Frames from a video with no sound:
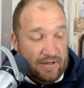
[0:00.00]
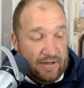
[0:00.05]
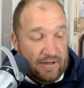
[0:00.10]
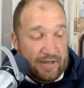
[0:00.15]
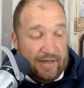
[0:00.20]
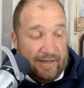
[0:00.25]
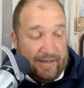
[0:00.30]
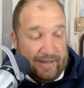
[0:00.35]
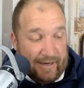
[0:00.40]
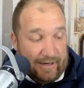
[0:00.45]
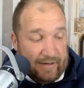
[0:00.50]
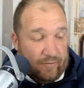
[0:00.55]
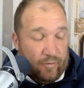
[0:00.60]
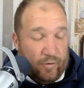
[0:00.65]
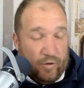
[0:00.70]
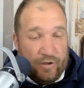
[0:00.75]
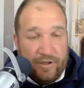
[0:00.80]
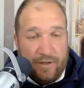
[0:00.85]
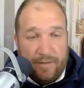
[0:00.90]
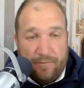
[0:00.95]
again
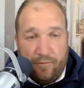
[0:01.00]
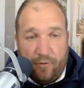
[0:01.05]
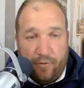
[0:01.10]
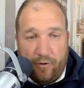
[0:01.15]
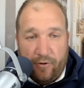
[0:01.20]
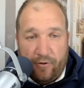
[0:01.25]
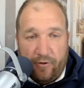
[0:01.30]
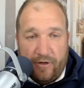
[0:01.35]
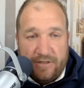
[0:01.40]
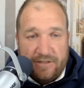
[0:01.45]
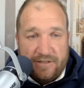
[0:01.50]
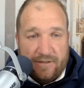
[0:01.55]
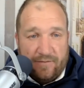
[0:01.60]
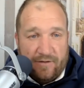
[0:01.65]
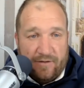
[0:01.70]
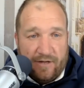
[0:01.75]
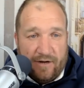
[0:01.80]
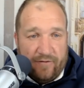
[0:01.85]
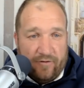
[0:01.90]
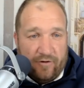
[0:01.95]
work in progress something
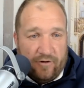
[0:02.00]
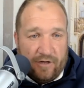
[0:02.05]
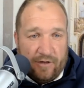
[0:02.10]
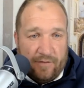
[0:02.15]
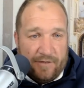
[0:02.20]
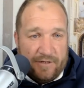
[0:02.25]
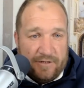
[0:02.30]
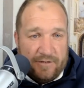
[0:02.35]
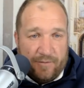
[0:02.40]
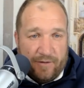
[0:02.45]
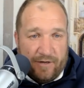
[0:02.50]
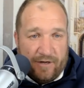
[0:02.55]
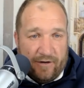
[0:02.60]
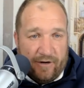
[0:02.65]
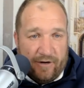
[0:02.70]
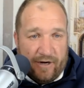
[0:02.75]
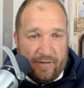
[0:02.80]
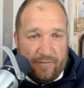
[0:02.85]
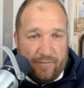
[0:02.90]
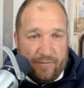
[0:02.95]
that i've got to get much better
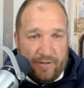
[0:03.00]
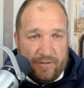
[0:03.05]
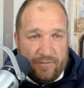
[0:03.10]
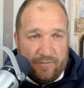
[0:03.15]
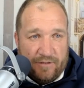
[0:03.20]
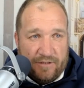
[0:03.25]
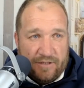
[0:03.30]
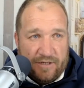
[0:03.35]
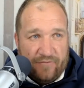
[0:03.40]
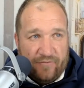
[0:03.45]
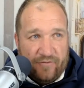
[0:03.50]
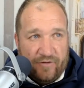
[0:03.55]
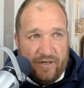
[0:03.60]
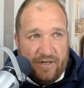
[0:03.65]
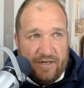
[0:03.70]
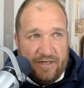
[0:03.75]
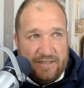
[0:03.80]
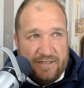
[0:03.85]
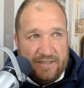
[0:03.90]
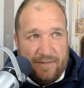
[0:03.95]
at but but
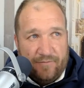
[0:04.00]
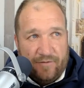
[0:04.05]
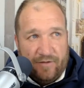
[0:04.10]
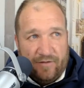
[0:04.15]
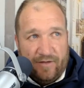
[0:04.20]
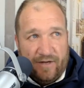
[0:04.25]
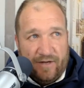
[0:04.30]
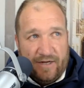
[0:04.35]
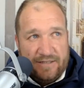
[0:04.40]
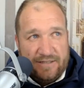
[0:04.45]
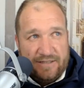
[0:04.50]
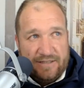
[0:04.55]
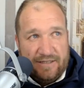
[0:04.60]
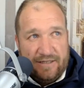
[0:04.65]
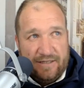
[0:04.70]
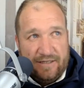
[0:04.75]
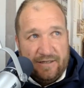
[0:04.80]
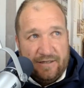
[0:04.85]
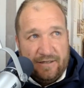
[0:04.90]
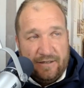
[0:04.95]
definitely something that i
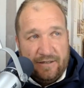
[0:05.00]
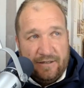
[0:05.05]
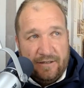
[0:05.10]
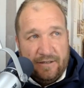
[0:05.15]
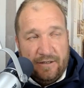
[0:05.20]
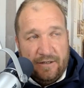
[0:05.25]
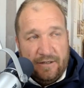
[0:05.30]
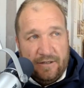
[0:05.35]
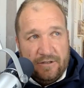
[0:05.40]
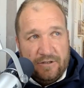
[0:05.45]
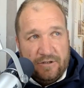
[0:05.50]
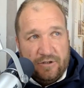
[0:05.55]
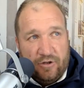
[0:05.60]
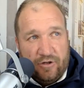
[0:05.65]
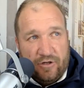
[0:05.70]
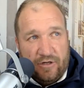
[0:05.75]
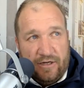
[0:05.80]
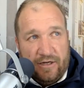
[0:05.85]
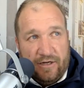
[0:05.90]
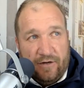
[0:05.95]
see uh,
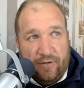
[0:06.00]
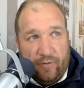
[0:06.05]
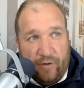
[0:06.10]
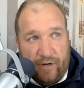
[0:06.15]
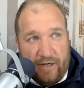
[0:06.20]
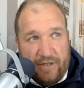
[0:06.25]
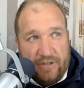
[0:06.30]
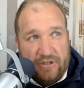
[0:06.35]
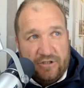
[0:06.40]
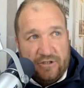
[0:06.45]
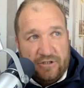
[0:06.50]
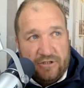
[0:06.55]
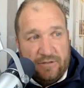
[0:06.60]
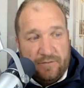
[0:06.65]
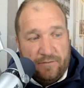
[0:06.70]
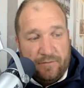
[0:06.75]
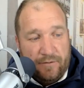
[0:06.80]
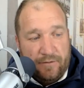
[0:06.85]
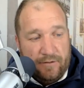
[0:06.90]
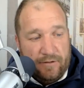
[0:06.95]
certainly in a relationship
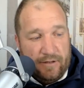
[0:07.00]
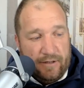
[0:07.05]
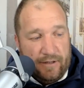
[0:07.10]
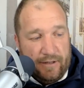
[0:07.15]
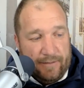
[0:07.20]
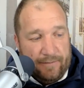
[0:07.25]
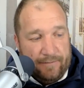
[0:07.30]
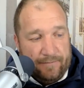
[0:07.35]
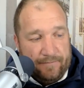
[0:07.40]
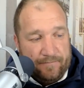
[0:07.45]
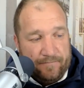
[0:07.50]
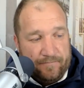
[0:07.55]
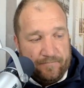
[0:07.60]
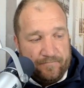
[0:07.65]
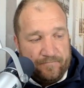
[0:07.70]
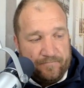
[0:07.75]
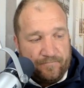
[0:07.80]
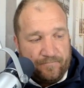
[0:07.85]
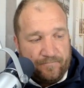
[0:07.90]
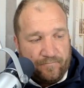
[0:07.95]
um
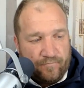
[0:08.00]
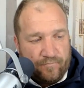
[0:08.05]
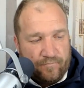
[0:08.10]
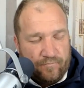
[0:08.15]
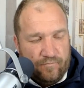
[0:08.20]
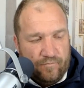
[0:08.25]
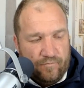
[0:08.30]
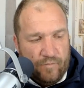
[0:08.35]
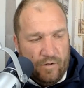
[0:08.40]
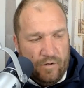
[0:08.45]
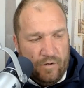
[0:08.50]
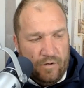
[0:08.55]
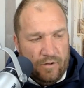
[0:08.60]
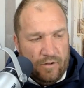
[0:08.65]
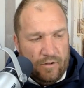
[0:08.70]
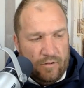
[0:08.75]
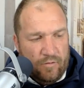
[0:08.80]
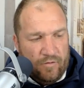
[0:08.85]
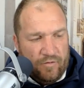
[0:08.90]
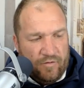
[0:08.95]

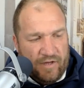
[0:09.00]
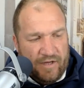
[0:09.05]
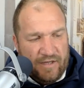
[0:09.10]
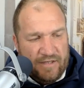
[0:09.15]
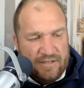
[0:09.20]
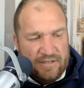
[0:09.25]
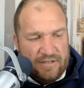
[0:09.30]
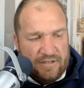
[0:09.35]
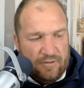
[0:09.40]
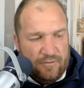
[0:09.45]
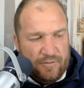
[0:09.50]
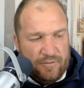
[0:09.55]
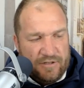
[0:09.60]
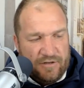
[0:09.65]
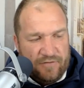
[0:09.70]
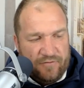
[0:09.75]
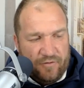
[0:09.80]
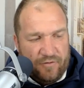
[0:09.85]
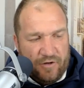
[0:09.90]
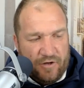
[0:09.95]
with kids, it's a little bit
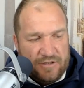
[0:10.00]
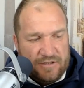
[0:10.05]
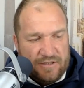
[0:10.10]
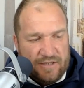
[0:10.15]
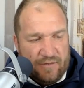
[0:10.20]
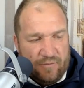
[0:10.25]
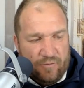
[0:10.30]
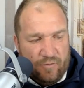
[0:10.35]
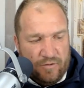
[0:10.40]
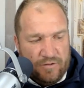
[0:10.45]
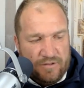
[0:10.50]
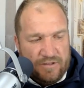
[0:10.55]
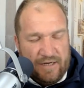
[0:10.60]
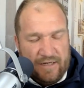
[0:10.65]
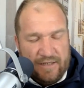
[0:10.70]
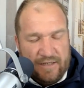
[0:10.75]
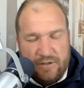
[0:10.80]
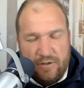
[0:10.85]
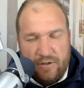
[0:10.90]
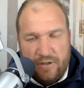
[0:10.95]
different because they will
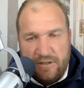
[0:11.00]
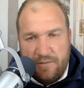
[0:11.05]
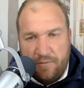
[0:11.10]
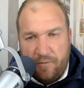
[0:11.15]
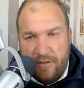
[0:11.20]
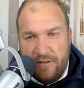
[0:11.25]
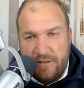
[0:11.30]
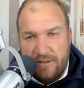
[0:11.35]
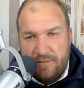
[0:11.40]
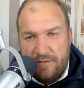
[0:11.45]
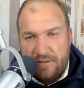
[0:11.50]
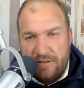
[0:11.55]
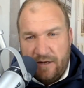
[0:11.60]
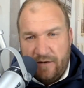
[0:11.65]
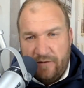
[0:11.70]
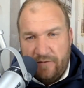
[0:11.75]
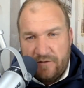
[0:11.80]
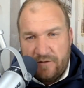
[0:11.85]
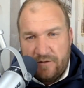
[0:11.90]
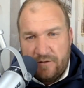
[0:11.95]
tend to express
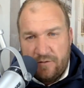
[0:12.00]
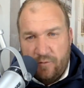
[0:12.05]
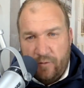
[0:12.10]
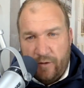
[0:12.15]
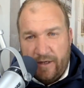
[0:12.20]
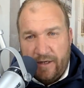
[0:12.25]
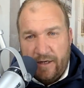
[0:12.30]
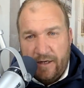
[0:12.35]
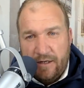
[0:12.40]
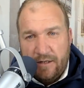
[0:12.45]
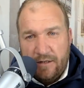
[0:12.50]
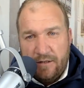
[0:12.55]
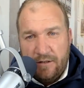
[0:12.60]
themselves quicker